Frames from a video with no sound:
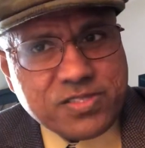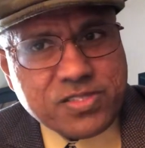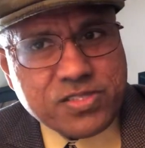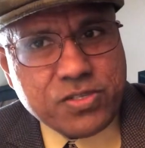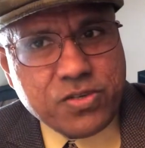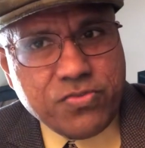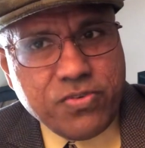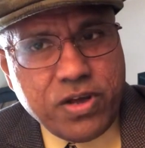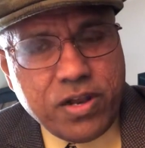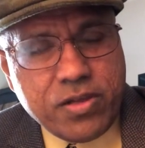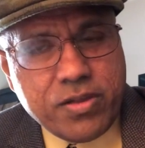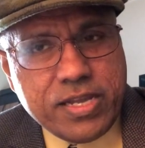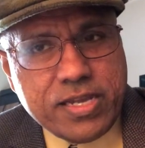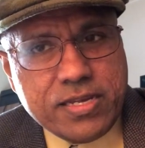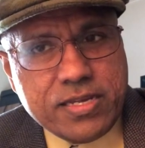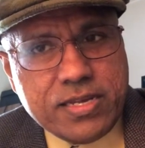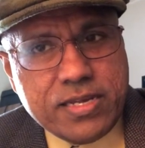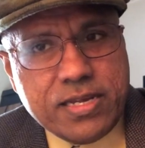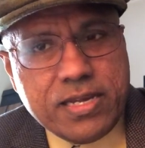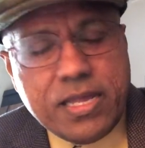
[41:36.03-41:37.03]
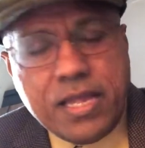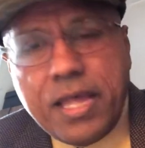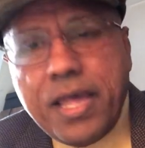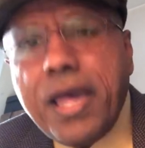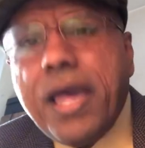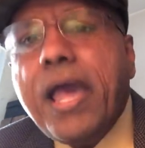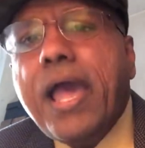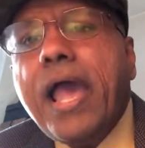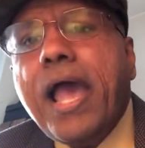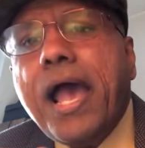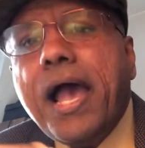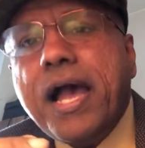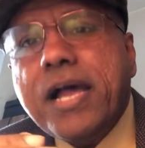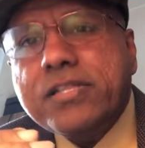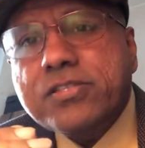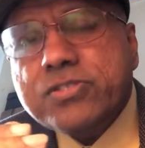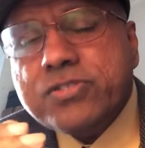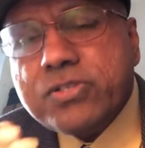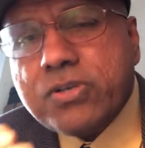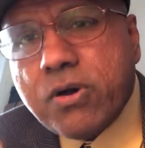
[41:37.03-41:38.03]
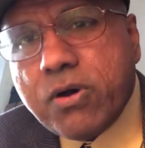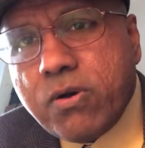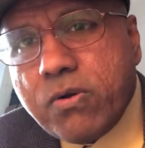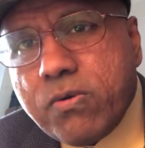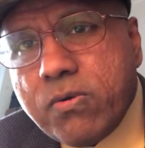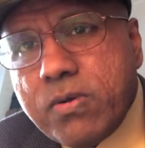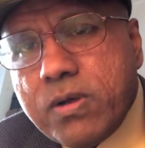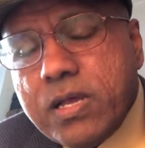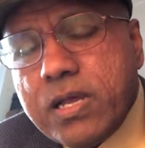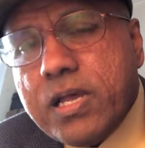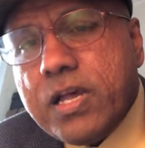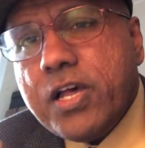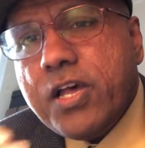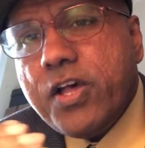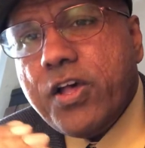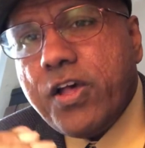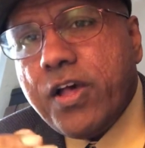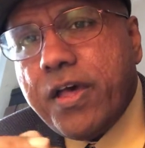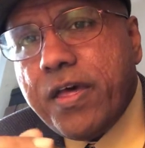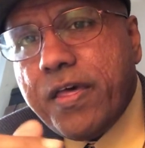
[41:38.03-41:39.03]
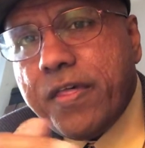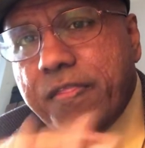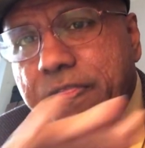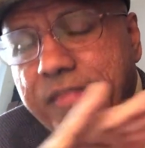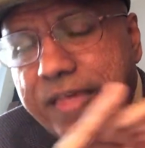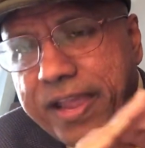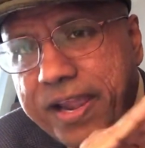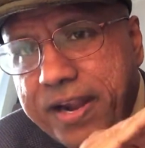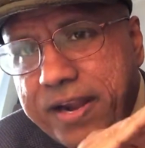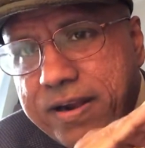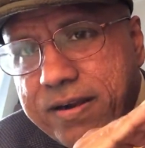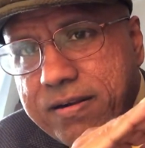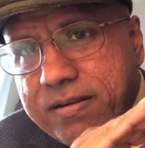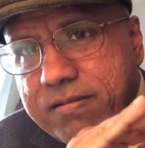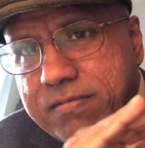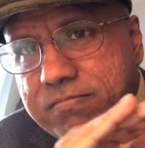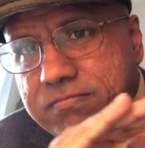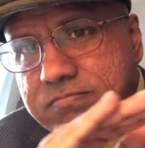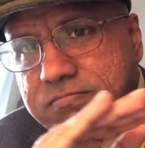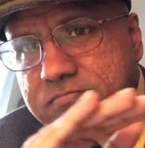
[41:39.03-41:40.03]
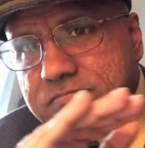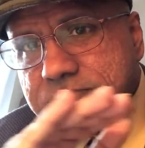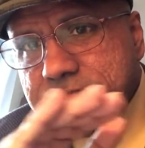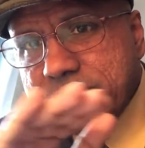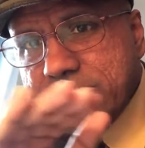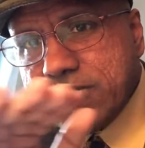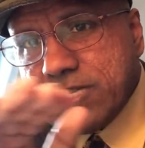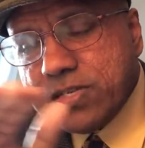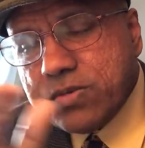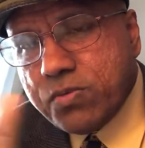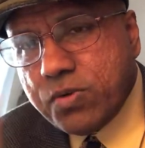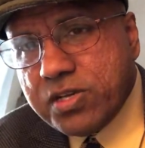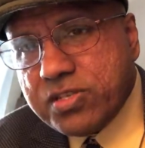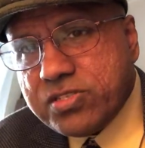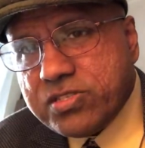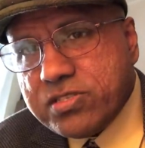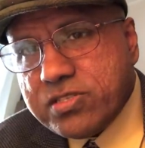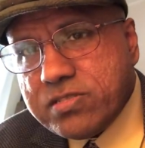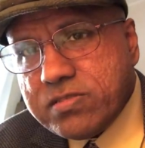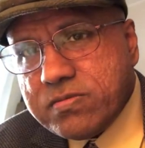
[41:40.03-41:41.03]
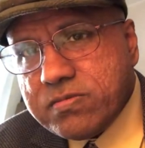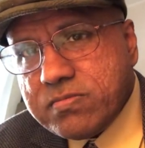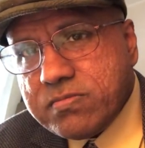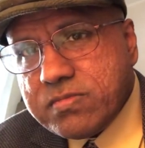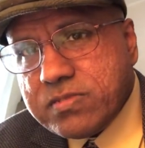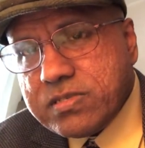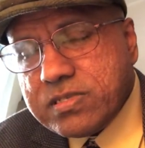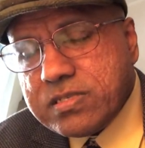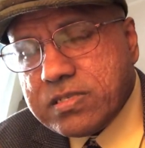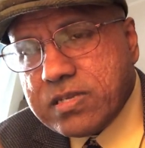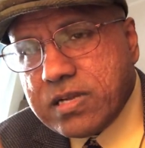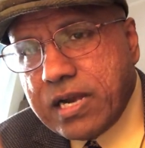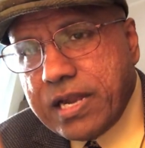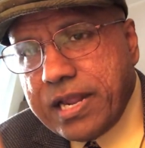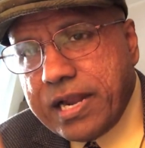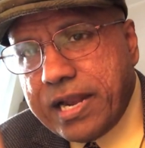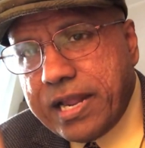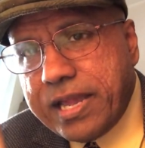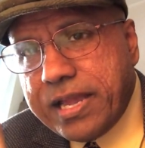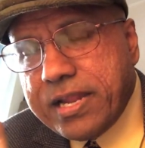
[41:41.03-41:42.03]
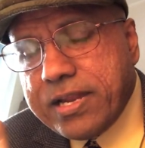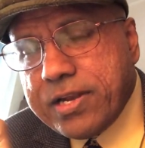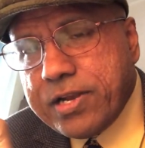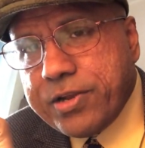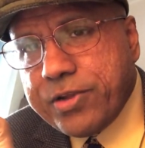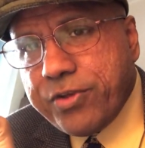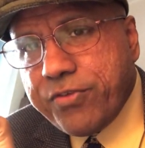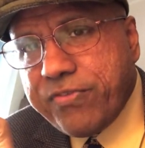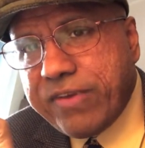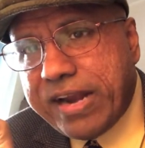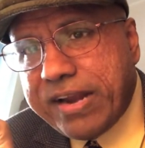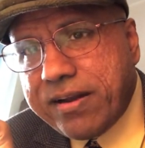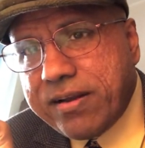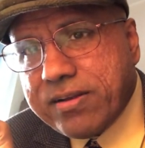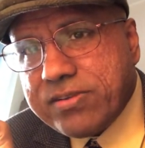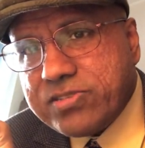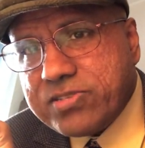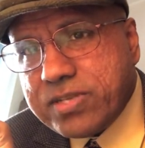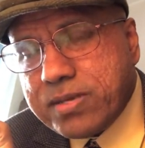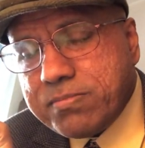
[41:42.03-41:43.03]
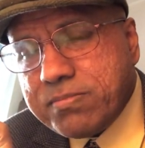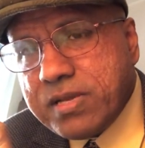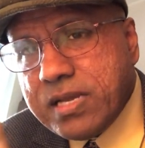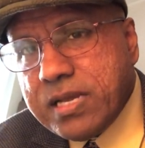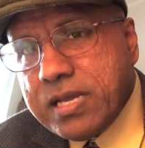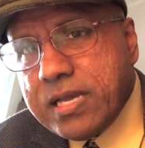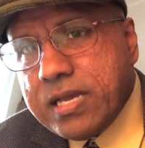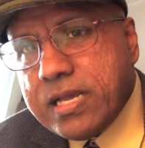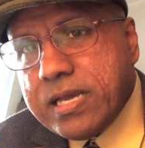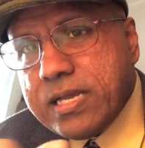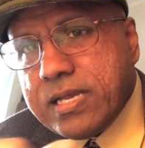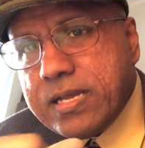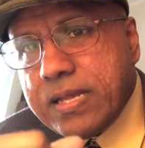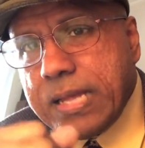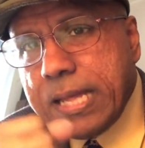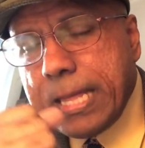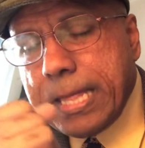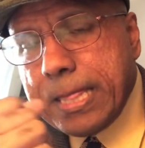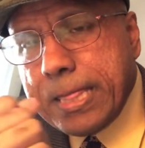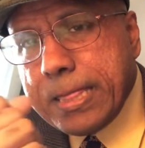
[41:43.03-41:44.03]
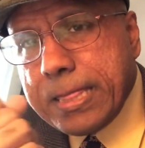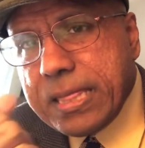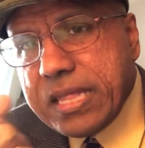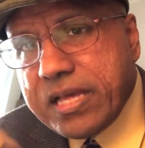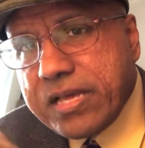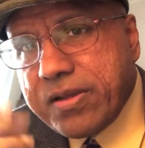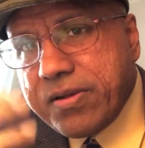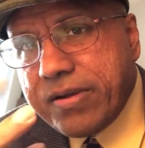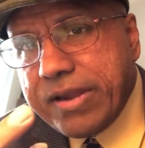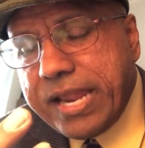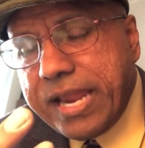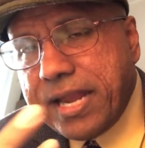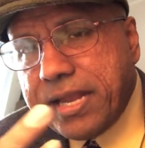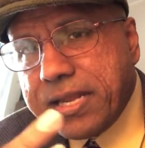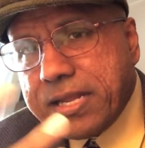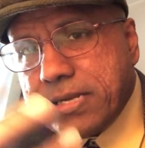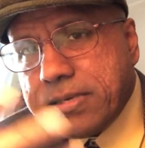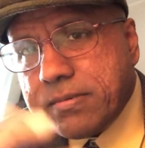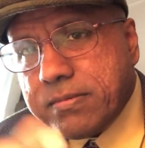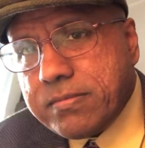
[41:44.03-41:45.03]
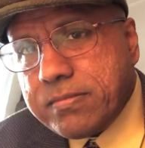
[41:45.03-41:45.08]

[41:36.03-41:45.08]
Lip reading: You following? And so there it was clearly new federalism created.